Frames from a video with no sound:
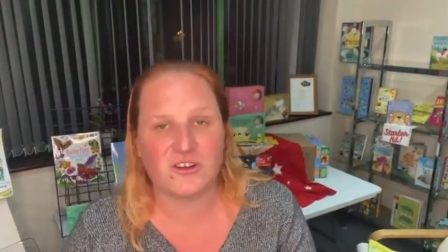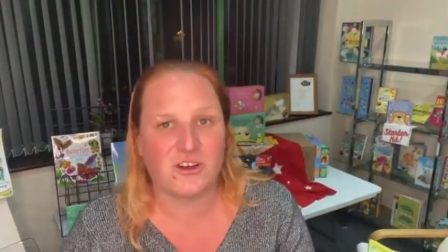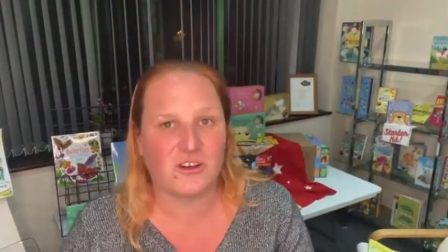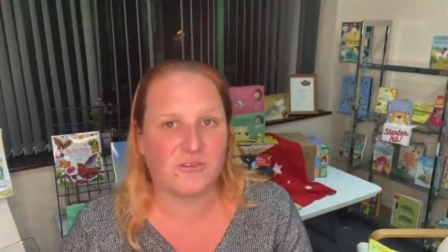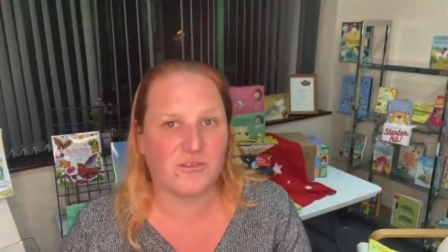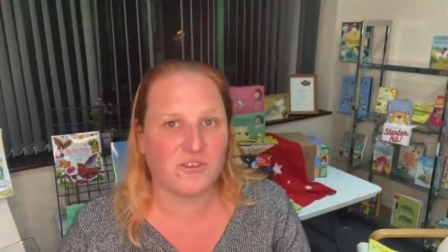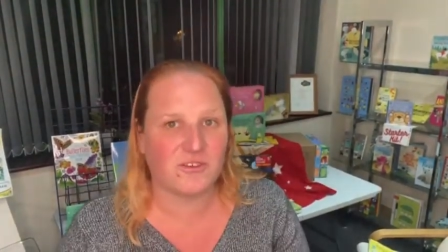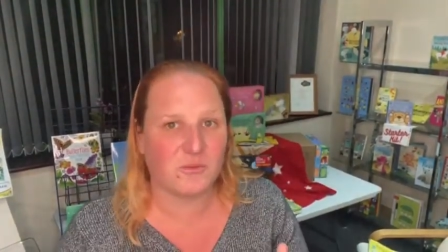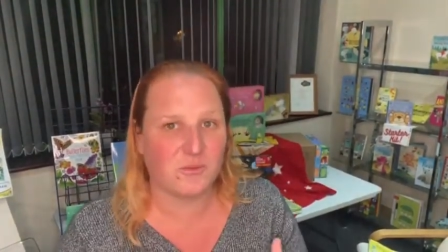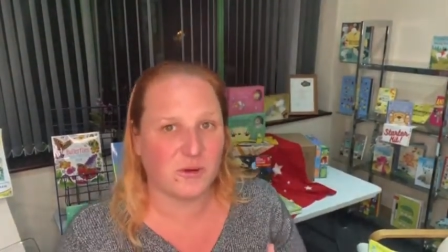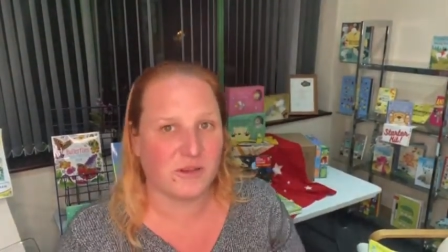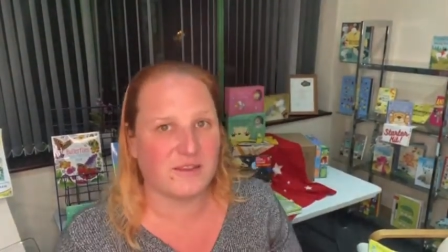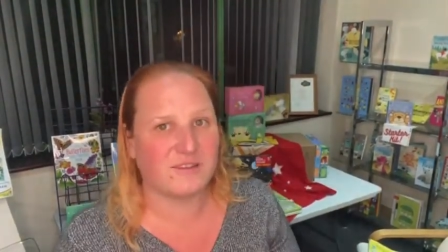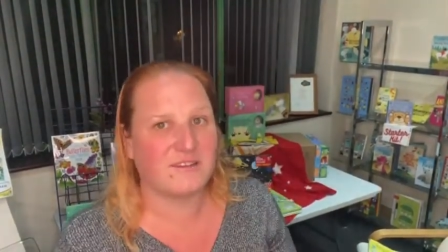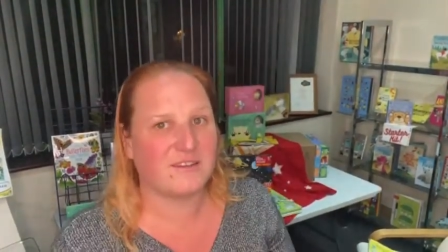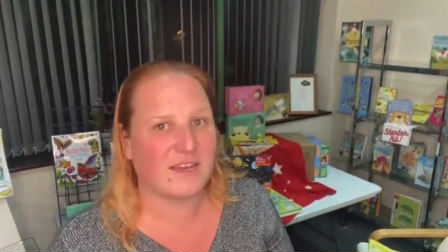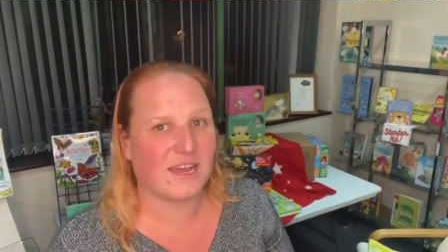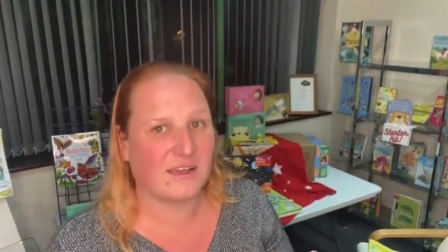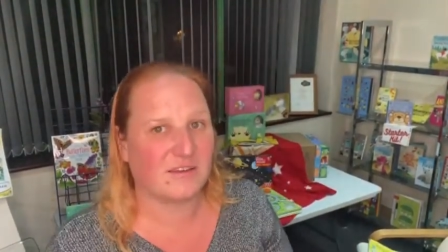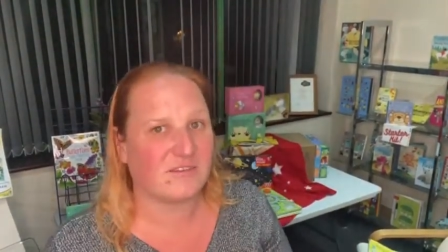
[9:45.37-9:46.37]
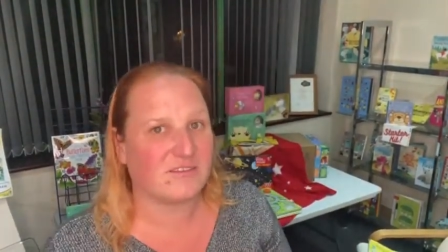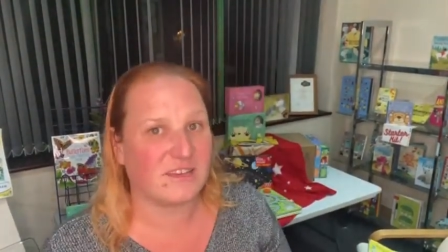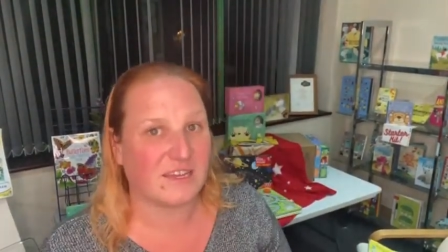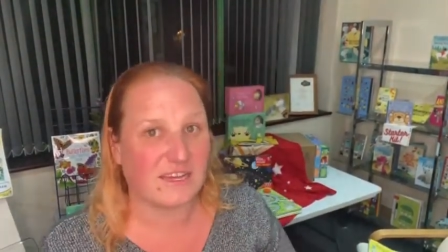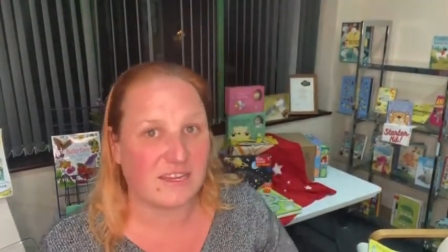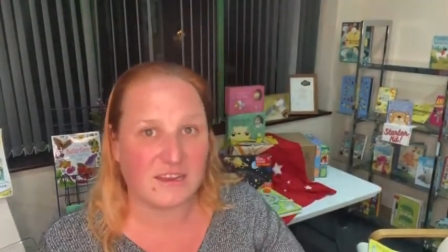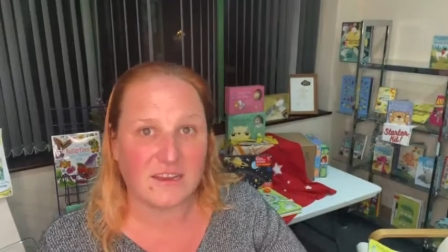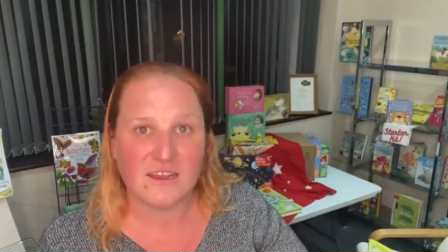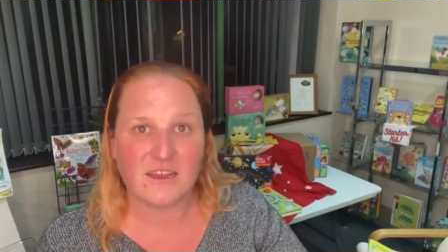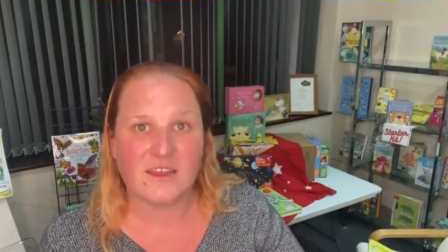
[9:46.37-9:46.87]
offers printed out
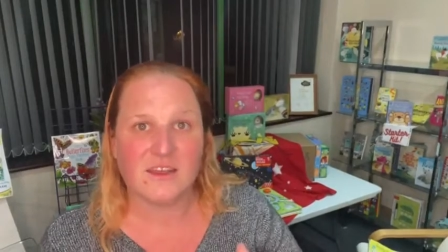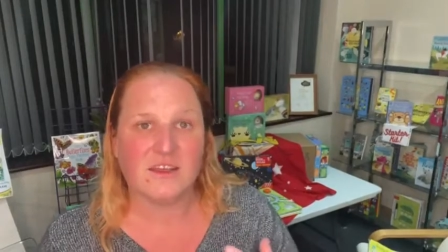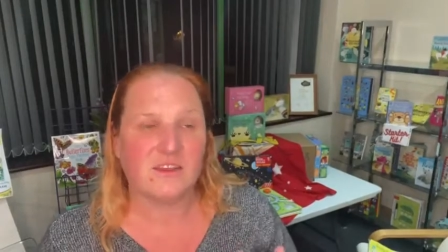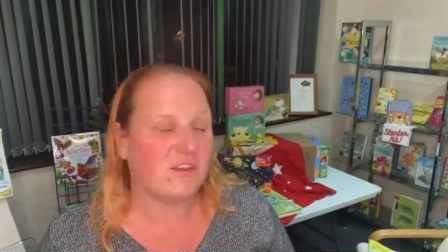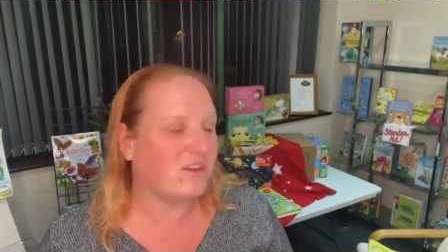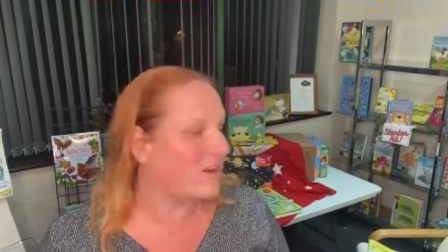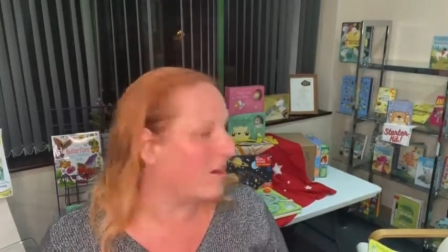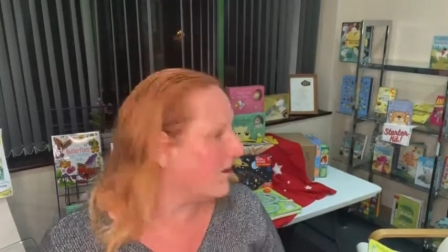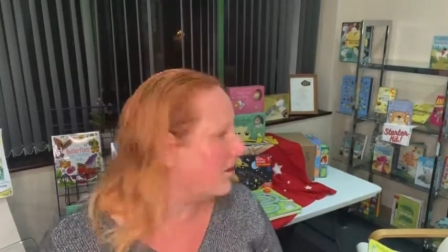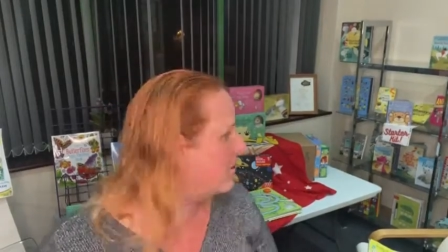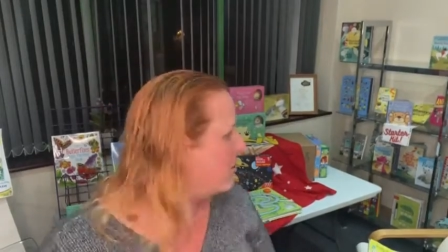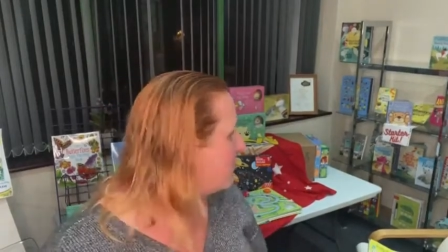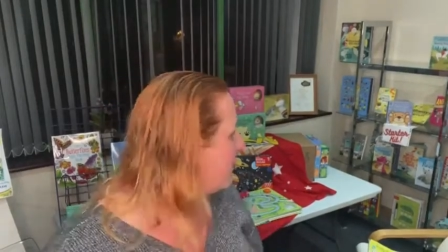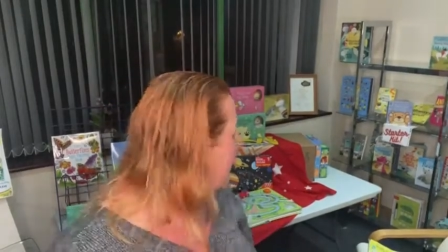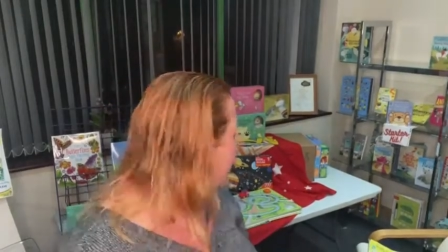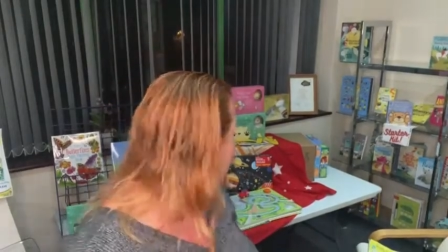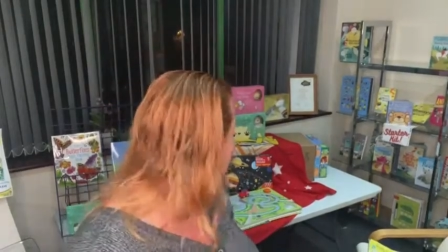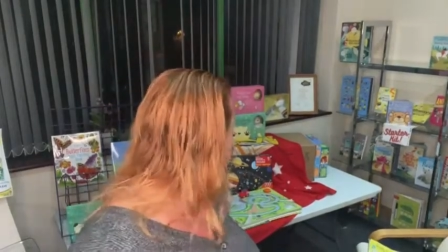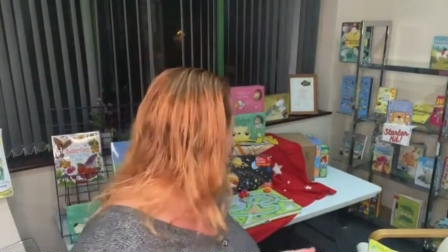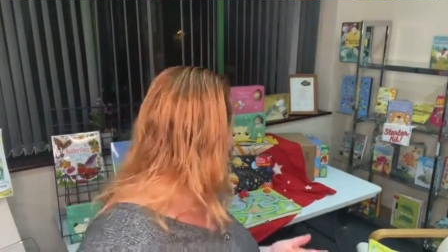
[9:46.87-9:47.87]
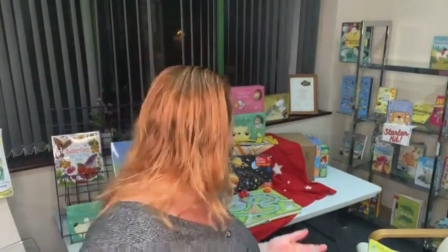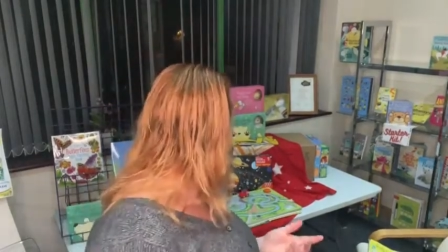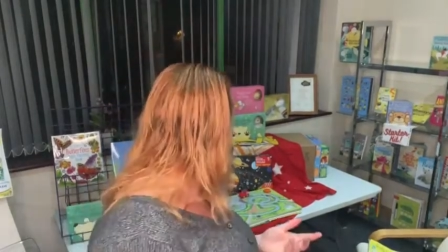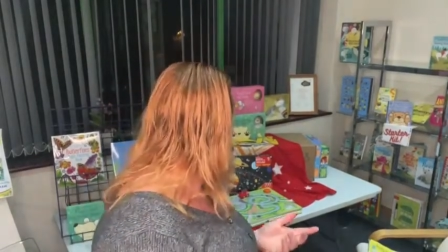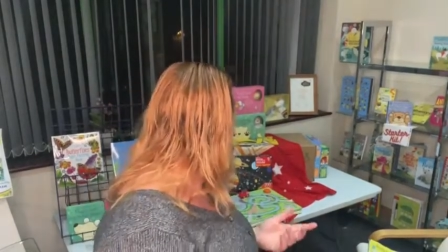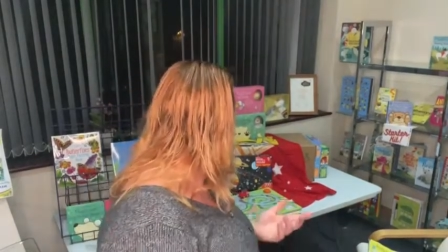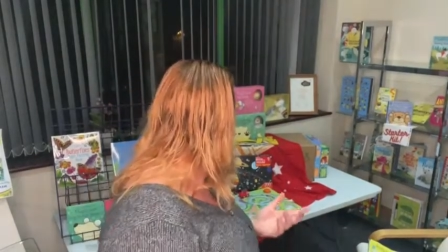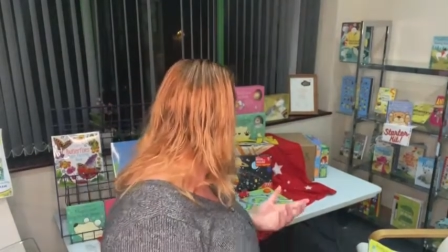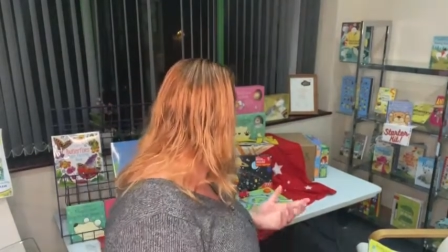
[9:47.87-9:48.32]
in, you know, depending on what